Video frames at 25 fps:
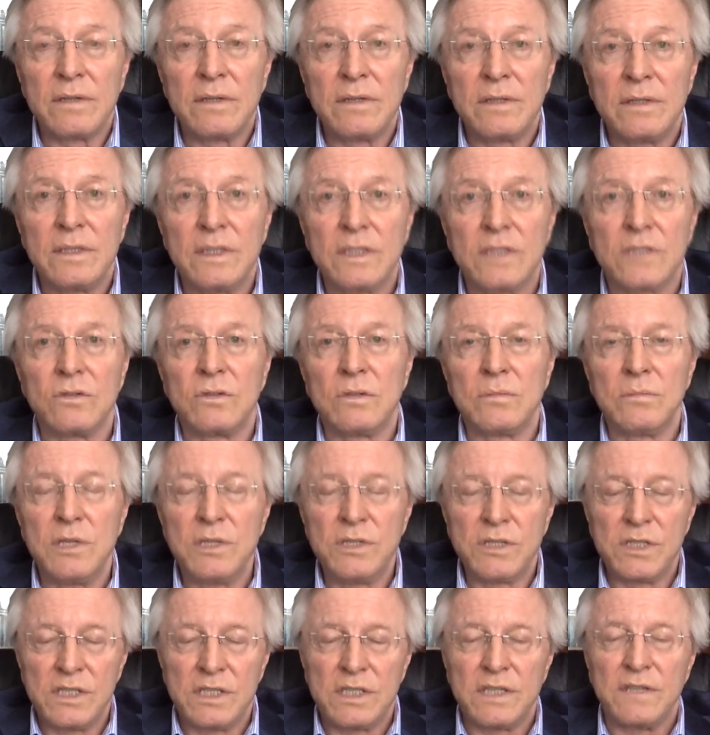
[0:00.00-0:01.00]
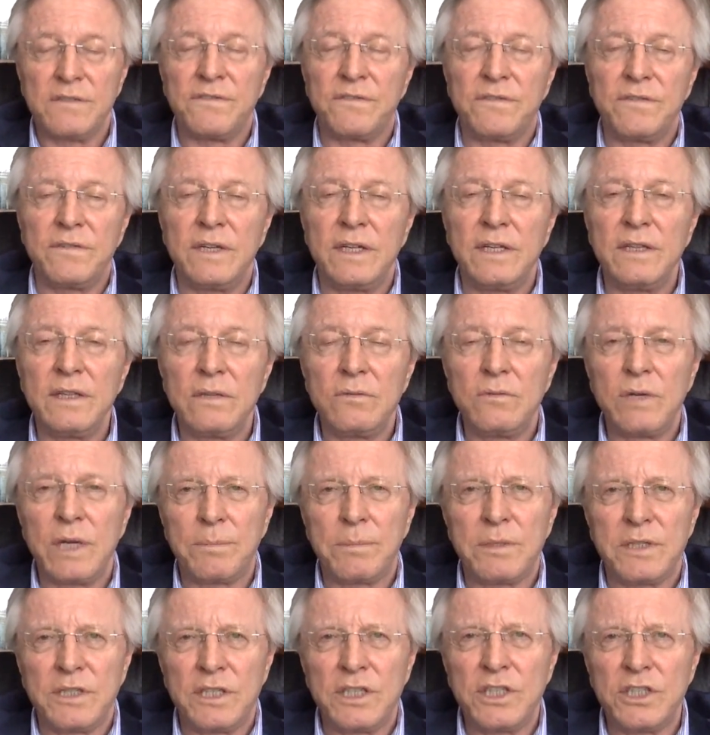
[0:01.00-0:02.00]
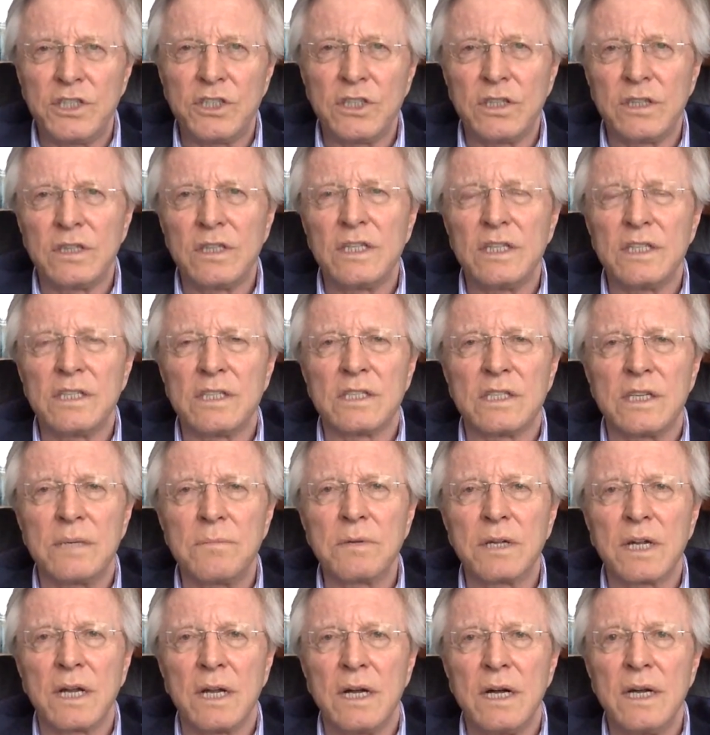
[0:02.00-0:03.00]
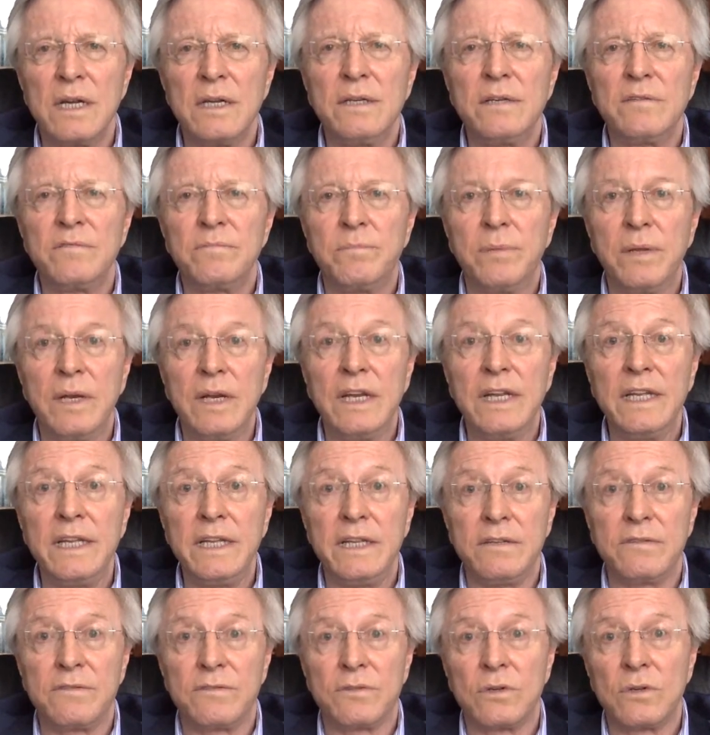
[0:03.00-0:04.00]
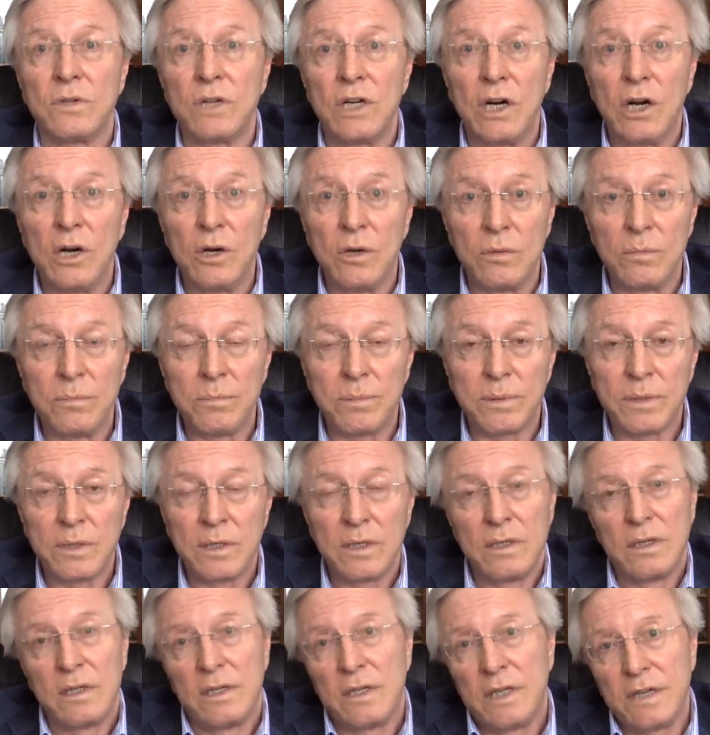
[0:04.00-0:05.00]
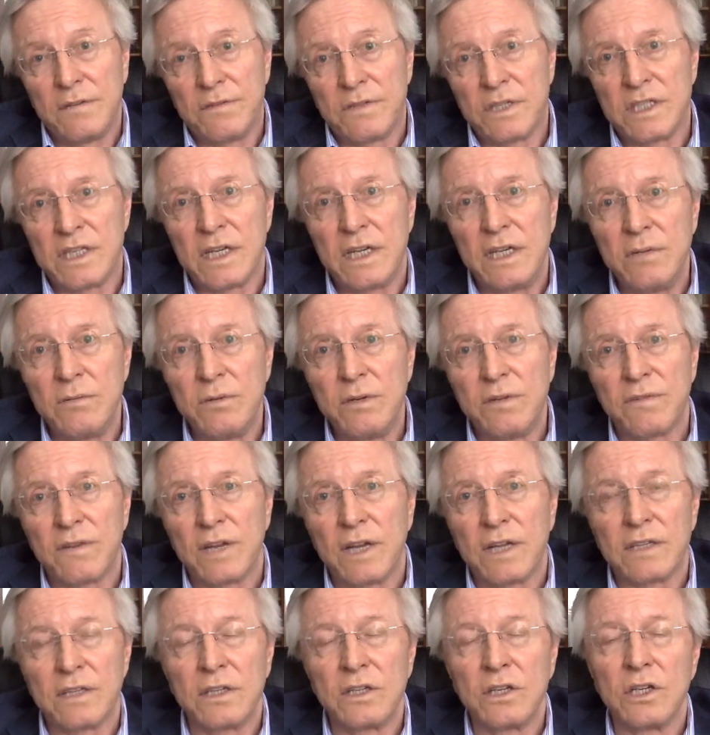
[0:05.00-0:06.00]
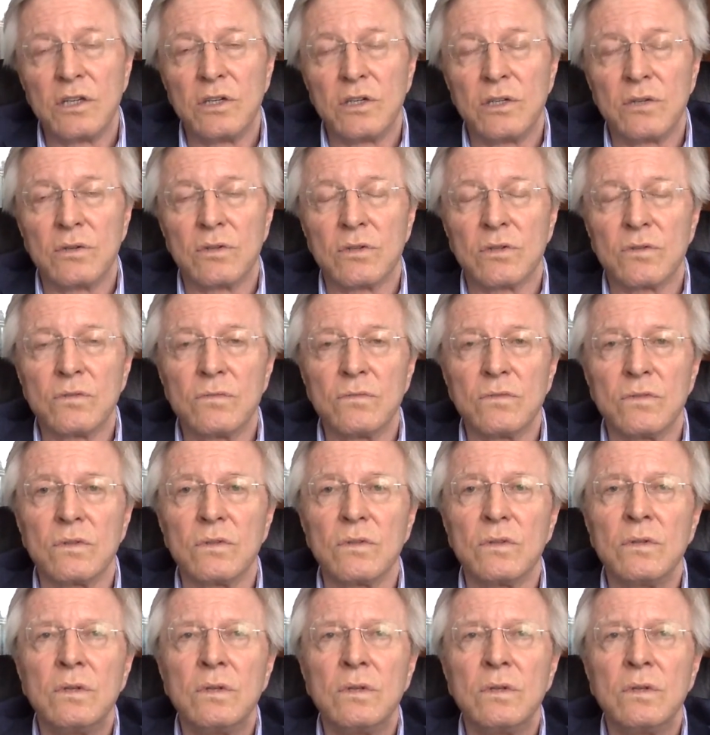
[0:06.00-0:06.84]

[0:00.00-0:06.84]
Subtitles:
It's almost as if in the repetition there's some kind of belief or hope, if there's any reflecting going on at all,